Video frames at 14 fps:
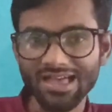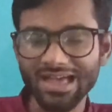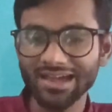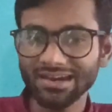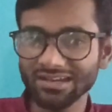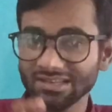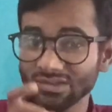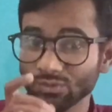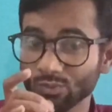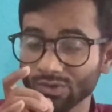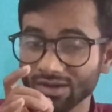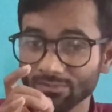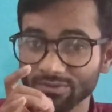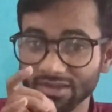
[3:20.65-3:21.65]
and you
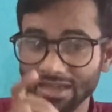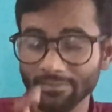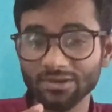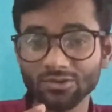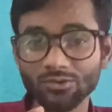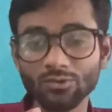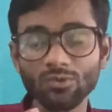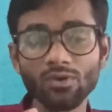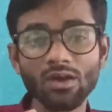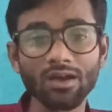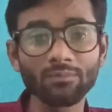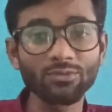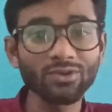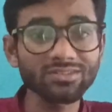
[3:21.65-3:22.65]
will be able to
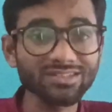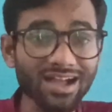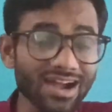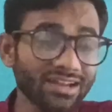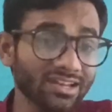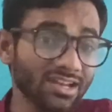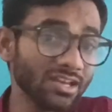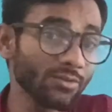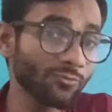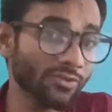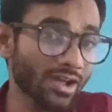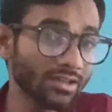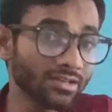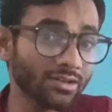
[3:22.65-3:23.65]
just
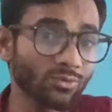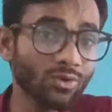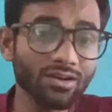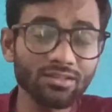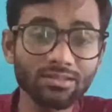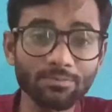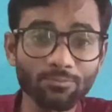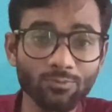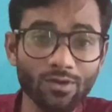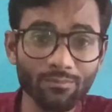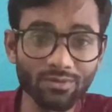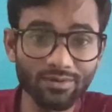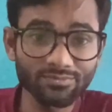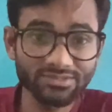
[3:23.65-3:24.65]
identify that what are the
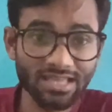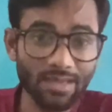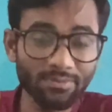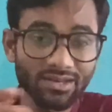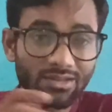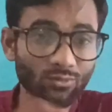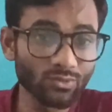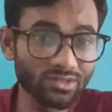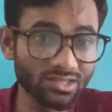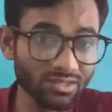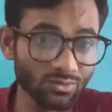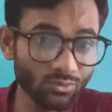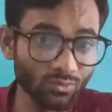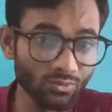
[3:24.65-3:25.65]
problems happening with
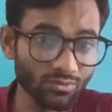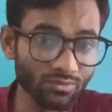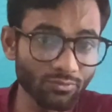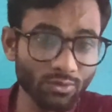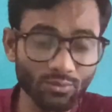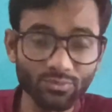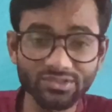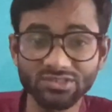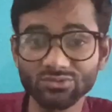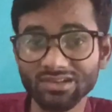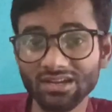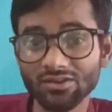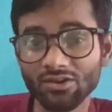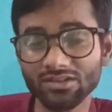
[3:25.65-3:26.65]
you for which you
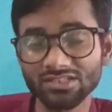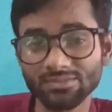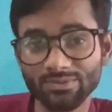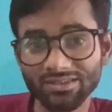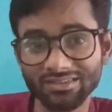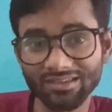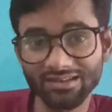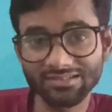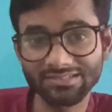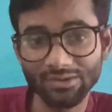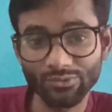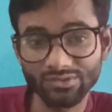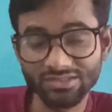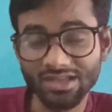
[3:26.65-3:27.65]
cannot speak English
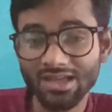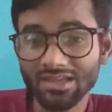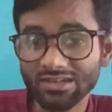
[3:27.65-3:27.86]
language.